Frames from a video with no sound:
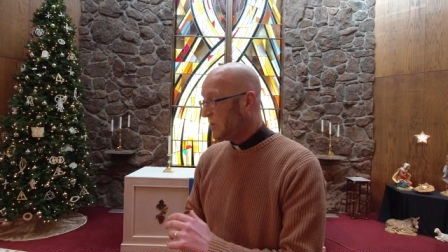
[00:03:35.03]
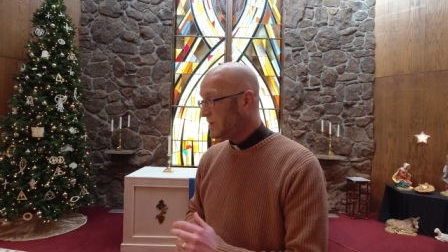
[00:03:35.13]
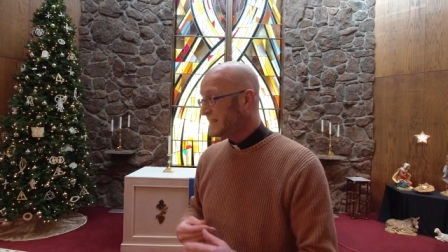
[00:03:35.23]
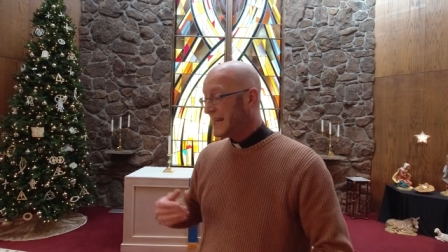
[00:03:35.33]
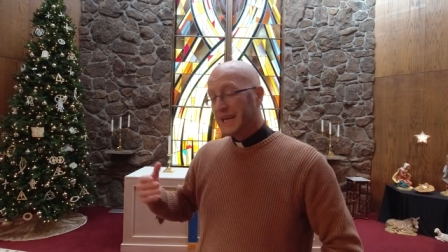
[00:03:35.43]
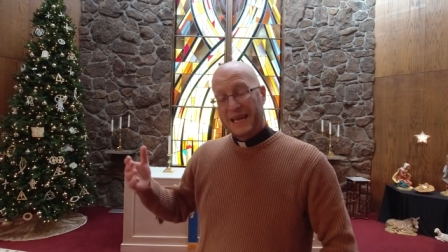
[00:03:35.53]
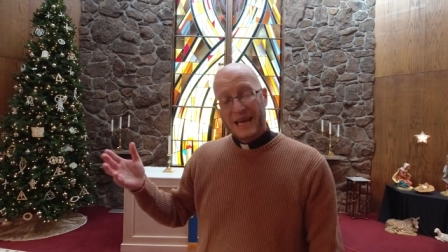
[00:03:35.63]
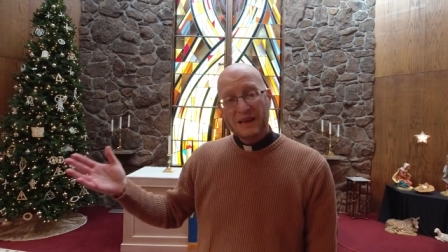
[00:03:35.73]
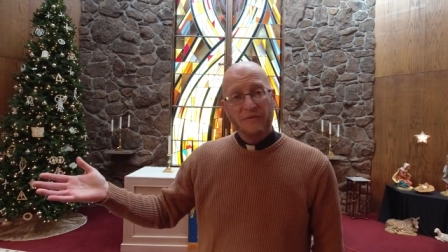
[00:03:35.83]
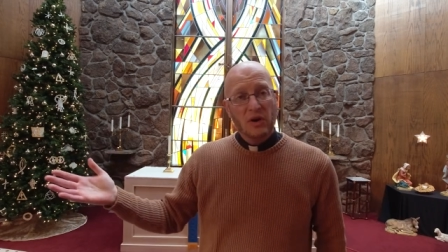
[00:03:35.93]
Well,
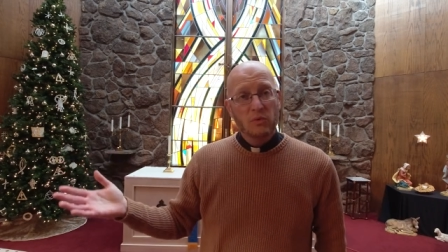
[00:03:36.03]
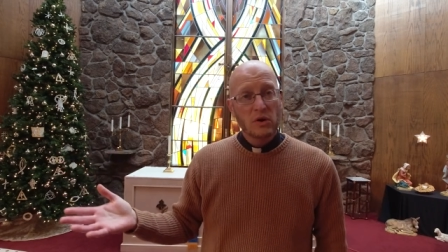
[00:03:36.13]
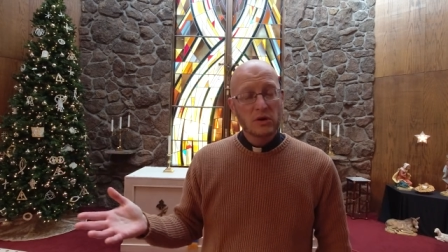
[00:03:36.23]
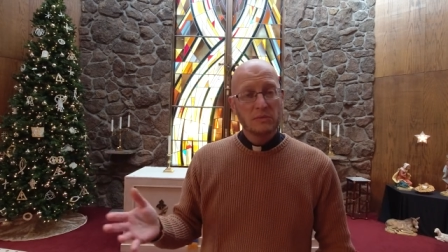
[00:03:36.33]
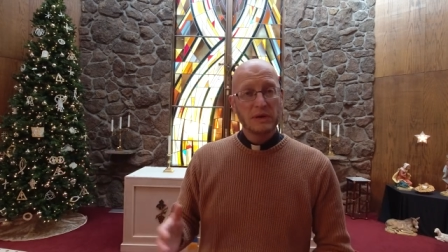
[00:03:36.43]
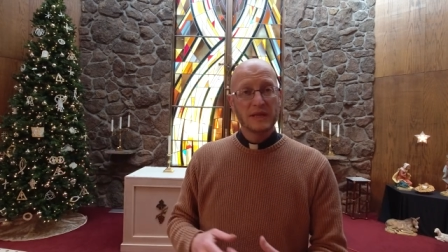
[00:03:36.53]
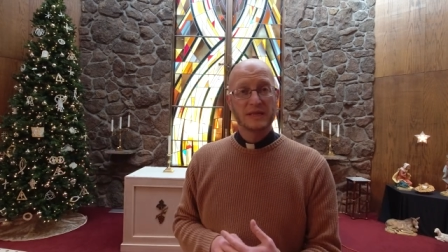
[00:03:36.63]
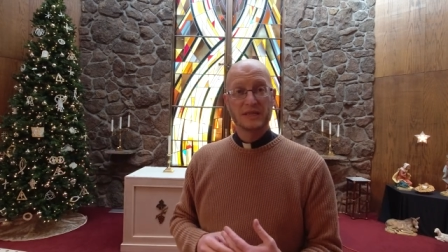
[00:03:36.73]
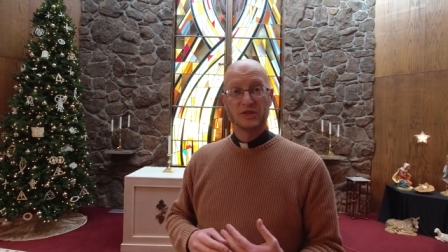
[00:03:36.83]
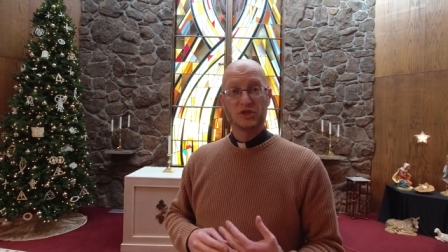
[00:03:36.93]
it very well could be
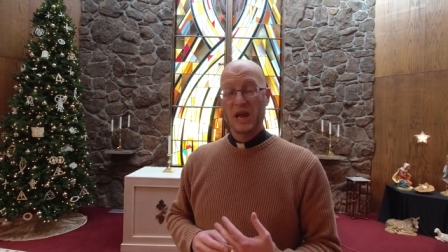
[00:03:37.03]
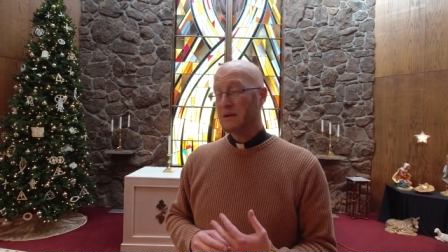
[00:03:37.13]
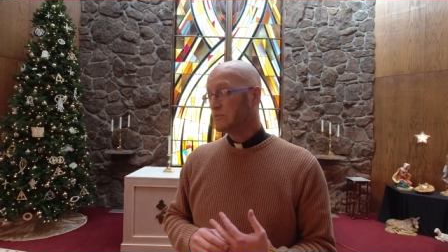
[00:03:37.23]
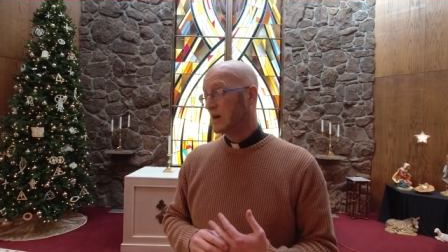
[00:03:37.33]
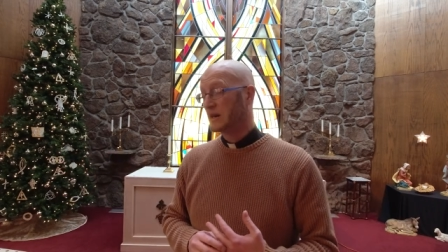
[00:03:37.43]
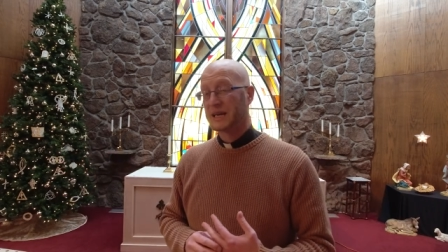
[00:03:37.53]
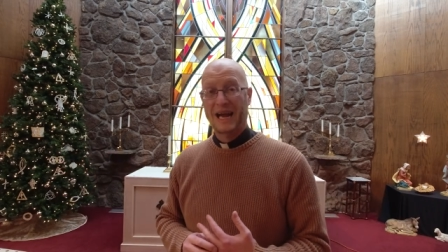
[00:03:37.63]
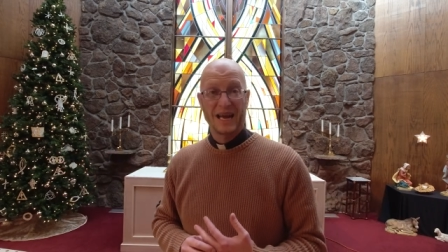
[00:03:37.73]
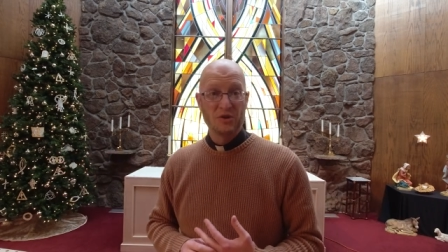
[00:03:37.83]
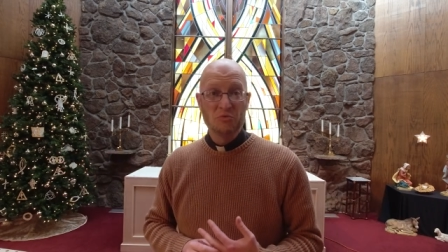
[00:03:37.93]
that this Shamgar
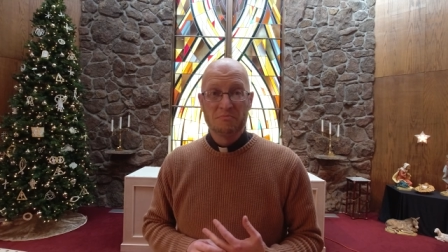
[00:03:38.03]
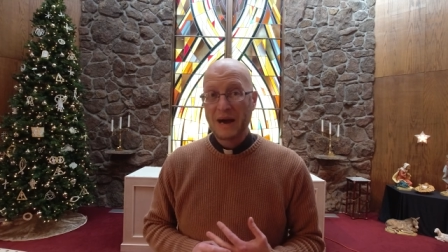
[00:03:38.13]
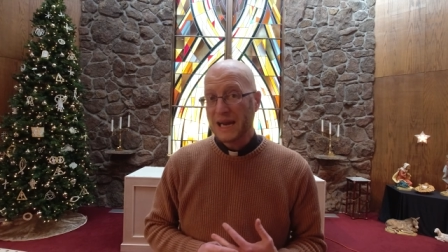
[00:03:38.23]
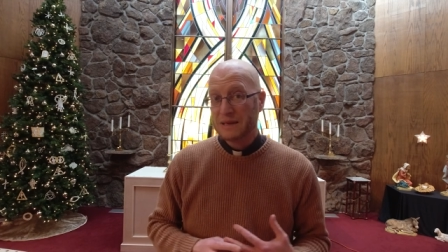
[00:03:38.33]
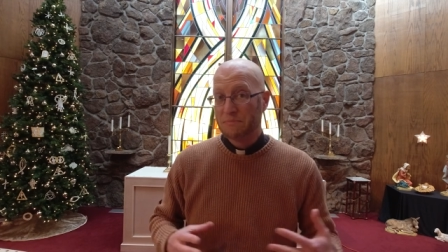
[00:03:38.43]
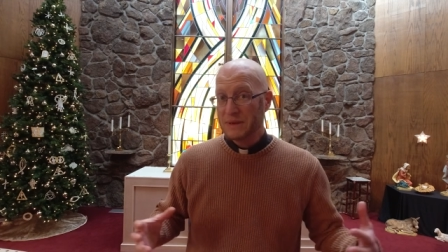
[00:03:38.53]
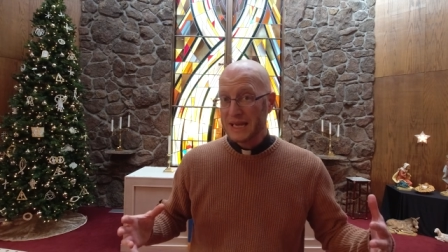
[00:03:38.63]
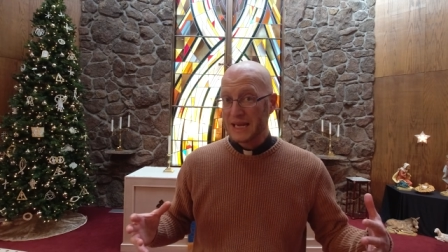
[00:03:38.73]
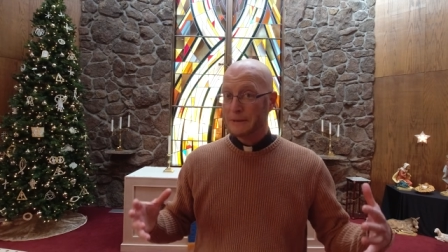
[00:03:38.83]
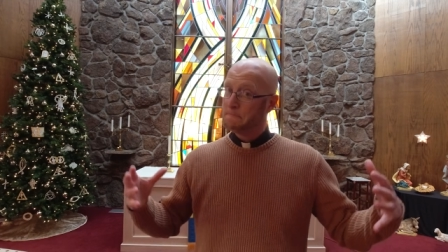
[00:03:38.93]
guy who might be,